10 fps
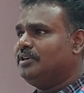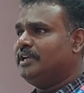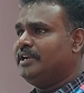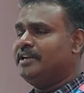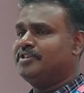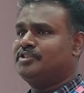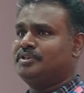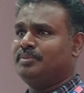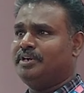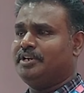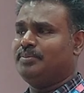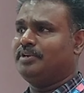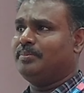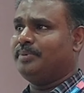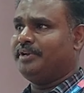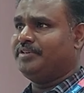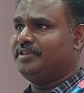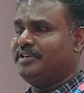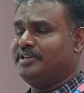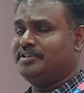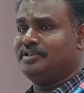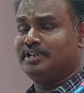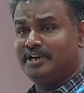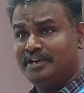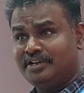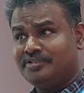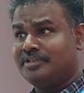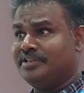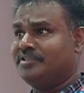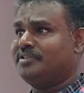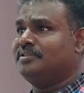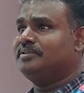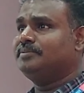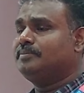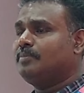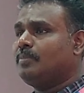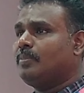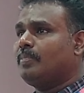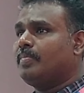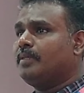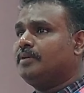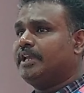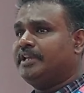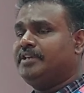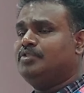Dunnett's multiple comparison test, Dunnett's test, at